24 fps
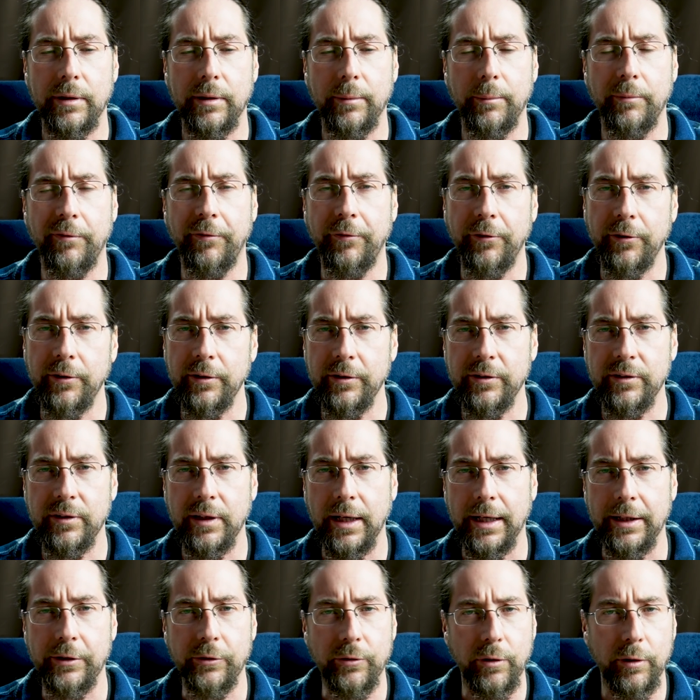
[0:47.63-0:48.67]
First
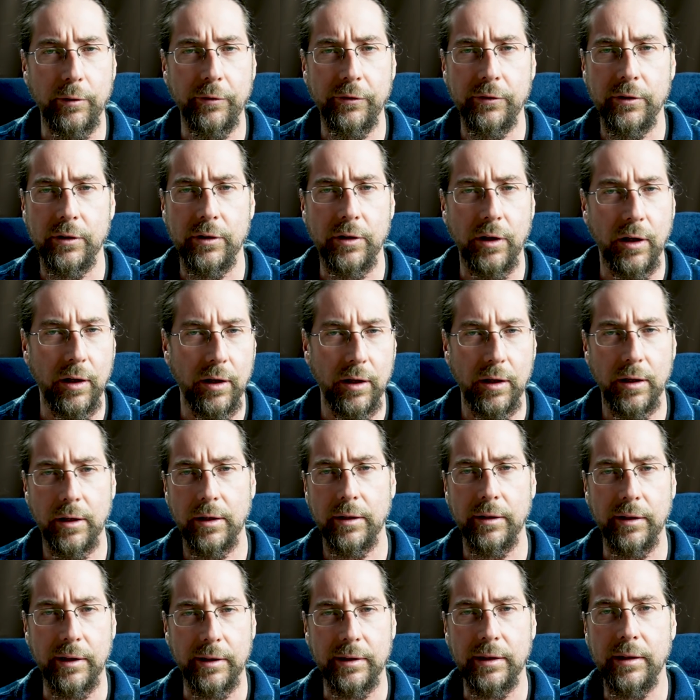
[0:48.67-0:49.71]
I drove the
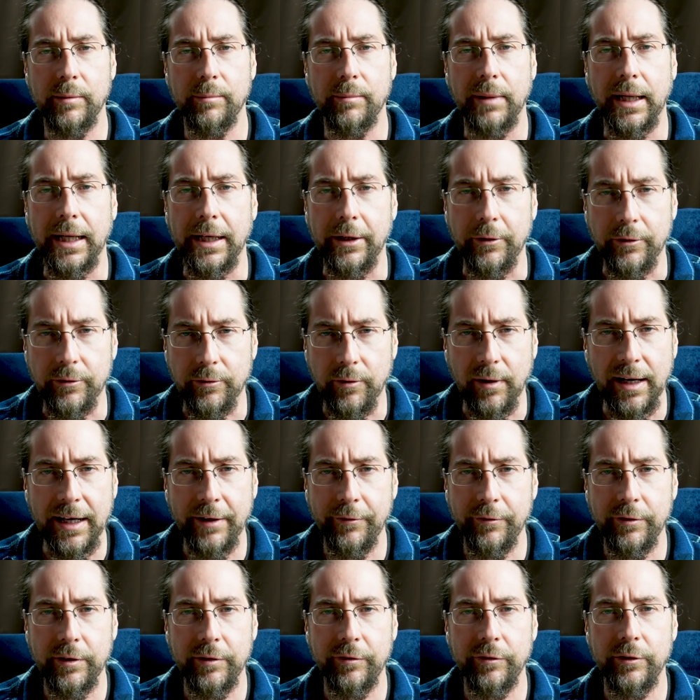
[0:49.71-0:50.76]
car, I did my
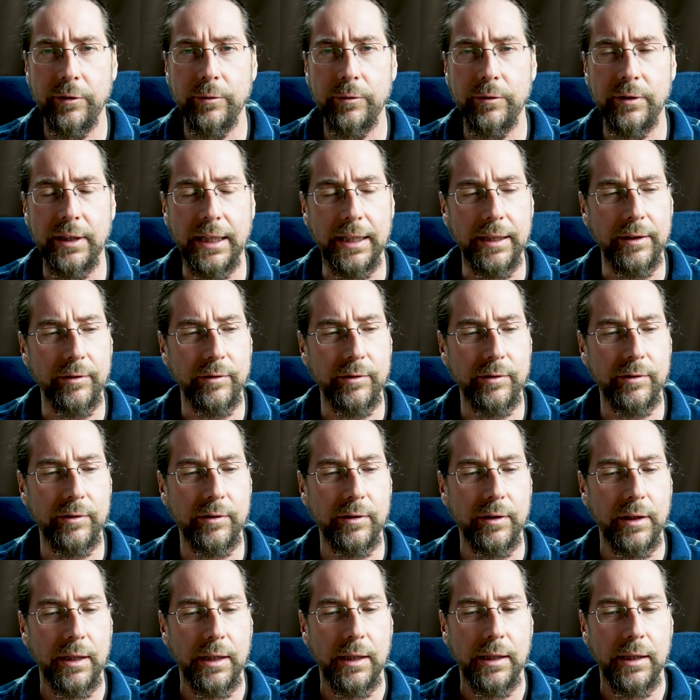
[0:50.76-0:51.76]
drive review test,